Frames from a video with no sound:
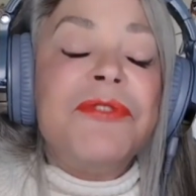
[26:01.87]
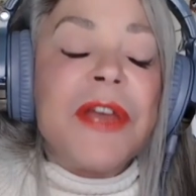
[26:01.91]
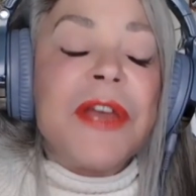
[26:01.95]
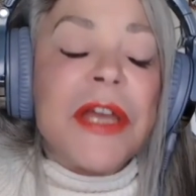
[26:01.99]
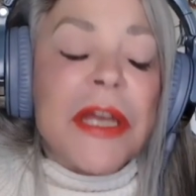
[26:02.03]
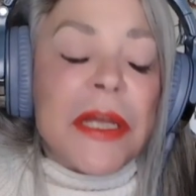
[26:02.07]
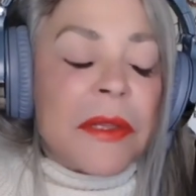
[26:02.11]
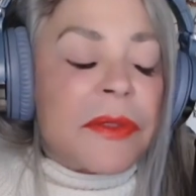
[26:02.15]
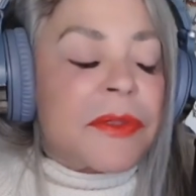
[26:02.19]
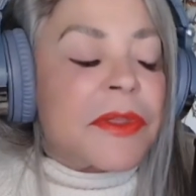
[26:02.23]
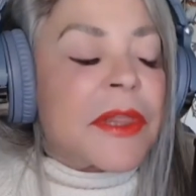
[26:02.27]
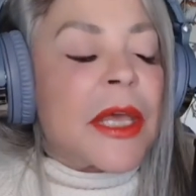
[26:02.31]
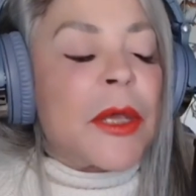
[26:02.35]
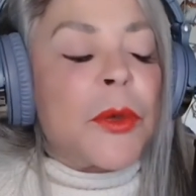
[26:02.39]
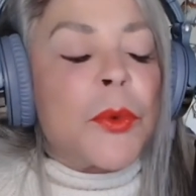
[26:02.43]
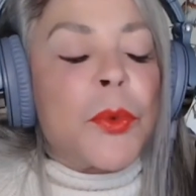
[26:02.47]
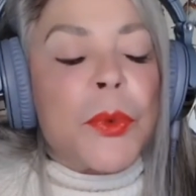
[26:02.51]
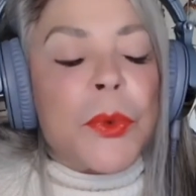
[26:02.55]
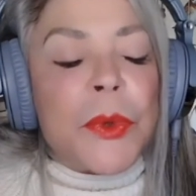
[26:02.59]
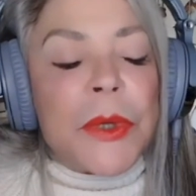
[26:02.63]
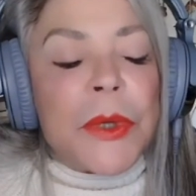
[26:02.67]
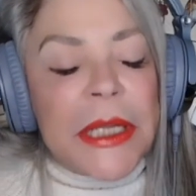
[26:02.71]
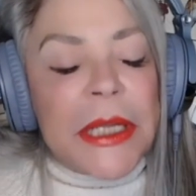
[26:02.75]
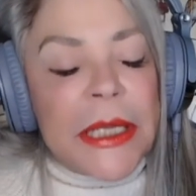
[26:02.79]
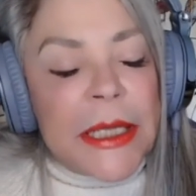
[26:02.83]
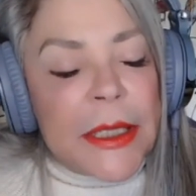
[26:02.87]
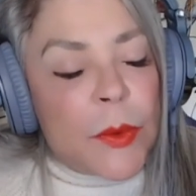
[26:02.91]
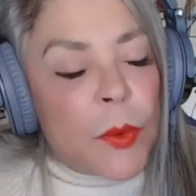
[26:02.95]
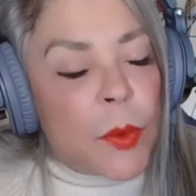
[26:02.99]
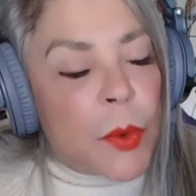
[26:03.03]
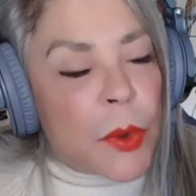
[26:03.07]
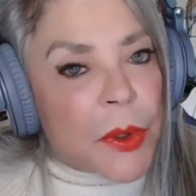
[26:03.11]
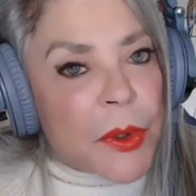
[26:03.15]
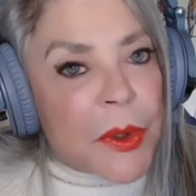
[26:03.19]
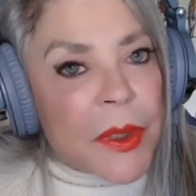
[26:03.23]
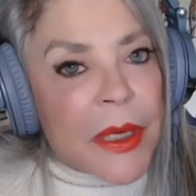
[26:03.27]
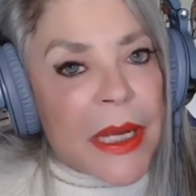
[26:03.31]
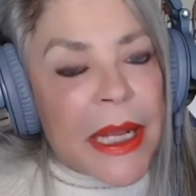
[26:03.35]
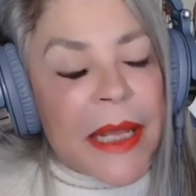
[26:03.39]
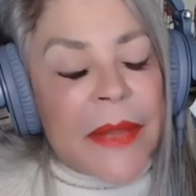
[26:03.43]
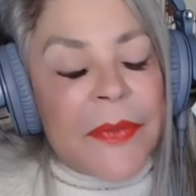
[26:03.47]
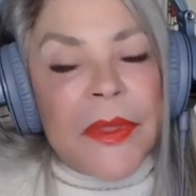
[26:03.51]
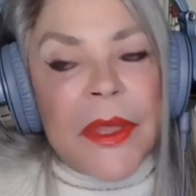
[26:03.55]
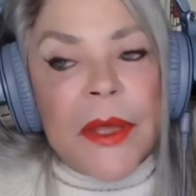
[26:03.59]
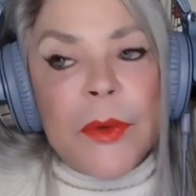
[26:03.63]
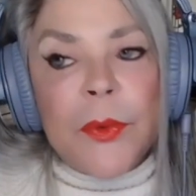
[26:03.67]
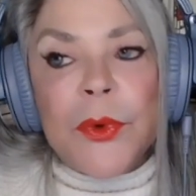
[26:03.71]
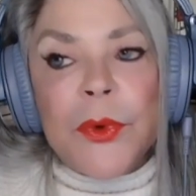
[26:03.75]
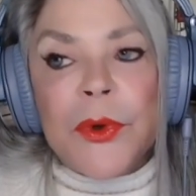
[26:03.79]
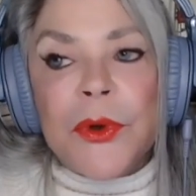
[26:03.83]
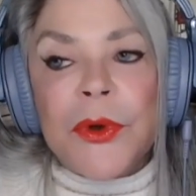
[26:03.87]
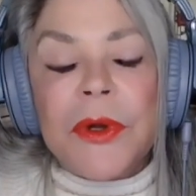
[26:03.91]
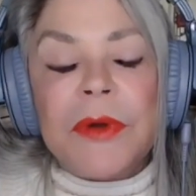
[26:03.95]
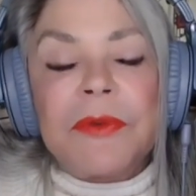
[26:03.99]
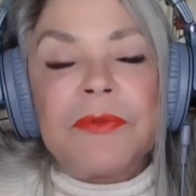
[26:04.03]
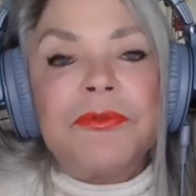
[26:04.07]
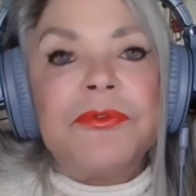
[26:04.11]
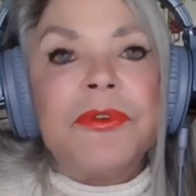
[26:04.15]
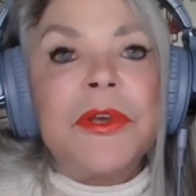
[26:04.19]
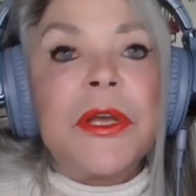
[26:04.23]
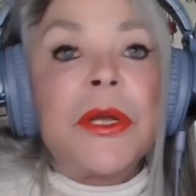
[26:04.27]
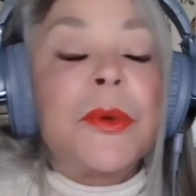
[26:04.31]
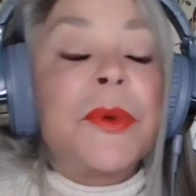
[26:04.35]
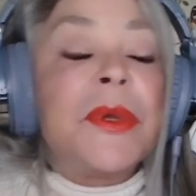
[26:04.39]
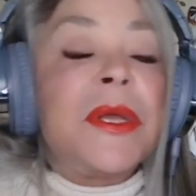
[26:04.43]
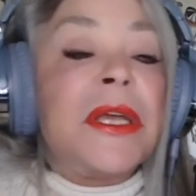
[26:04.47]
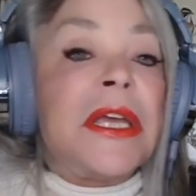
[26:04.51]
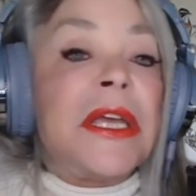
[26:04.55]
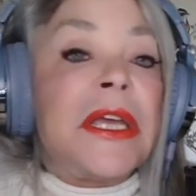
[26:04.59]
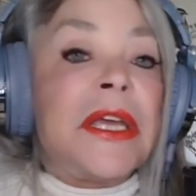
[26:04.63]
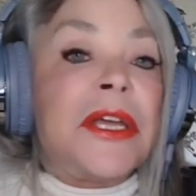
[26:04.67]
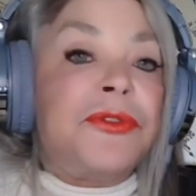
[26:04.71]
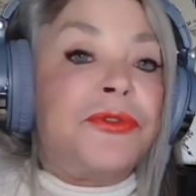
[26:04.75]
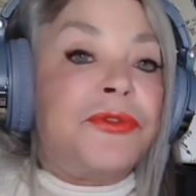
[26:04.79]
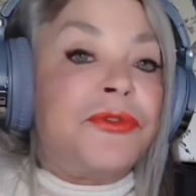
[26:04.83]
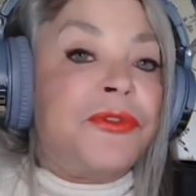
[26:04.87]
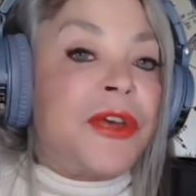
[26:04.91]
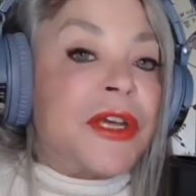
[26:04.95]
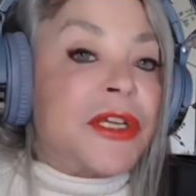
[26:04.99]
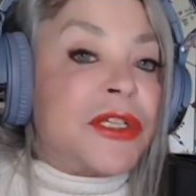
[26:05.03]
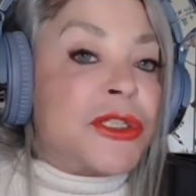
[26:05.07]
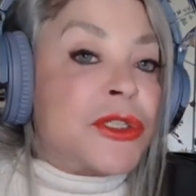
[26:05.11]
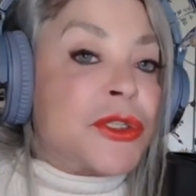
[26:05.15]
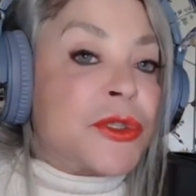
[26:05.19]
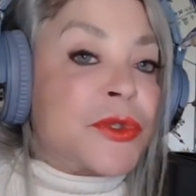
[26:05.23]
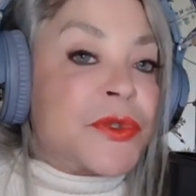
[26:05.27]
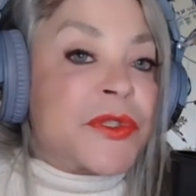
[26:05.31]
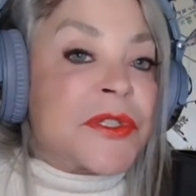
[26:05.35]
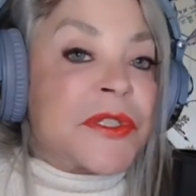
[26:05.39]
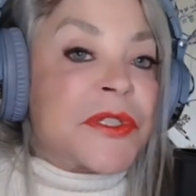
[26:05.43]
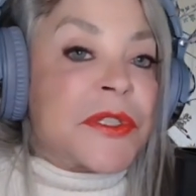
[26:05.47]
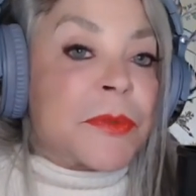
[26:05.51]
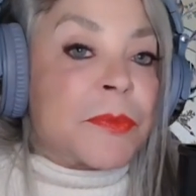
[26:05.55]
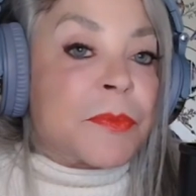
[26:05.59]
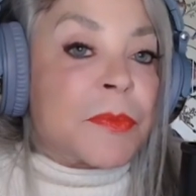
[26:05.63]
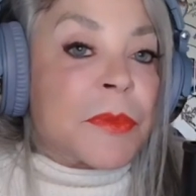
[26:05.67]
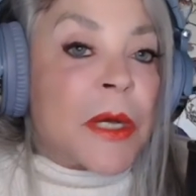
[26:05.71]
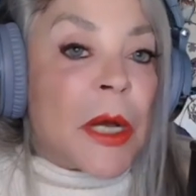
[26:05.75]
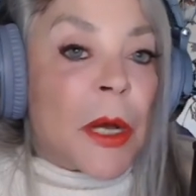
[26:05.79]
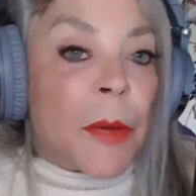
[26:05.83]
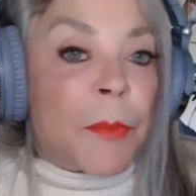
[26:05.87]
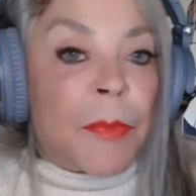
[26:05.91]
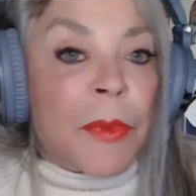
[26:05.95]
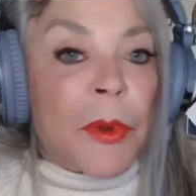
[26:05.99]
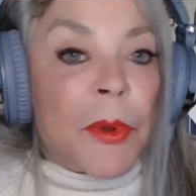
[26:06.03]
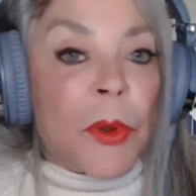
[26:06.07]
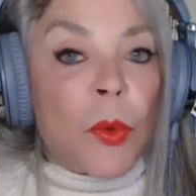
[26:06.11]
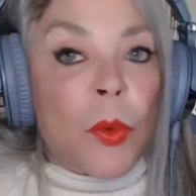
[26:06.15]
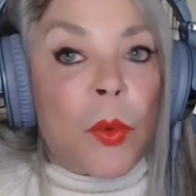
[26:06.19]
a they really were, and they were a very adventuresome couple.